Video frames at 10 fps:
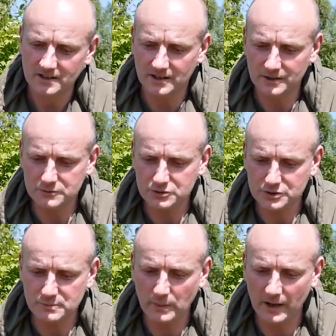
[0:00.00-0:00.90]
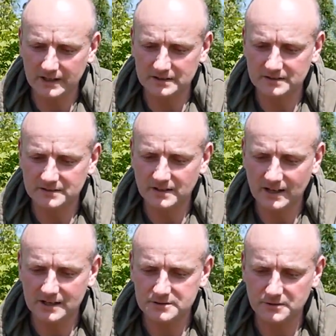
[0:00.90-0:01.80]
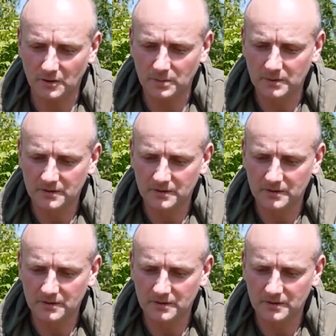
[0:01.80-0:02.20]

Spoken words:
and I'll just paint the hair stop